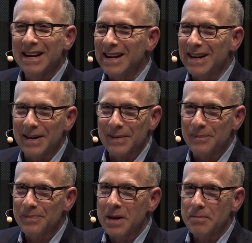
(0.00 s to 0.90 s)

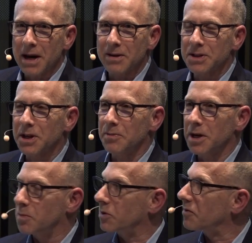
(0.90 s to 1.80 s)
Um, parents can
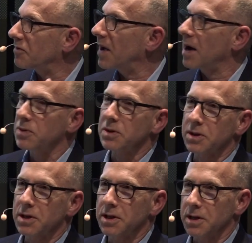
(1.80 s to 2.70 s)
be a
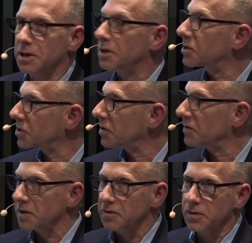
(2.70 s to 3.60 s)
profoundly
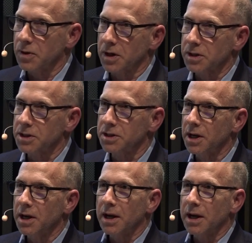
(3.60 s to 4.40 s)
conservative force.